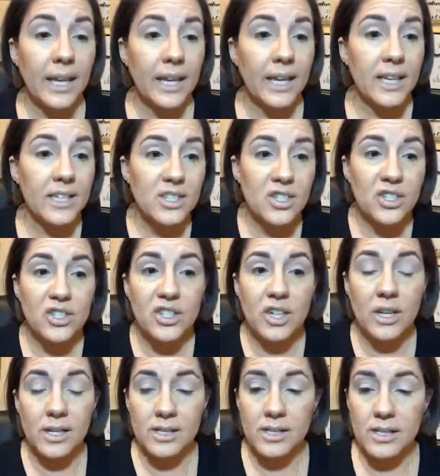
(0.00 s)
It's
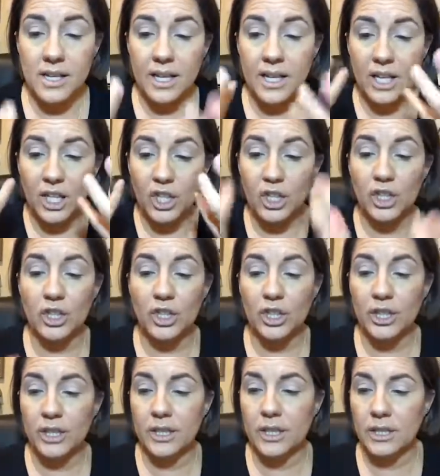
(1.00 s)
just a
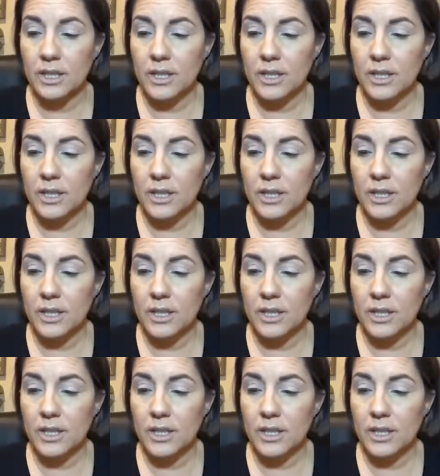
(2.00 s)
good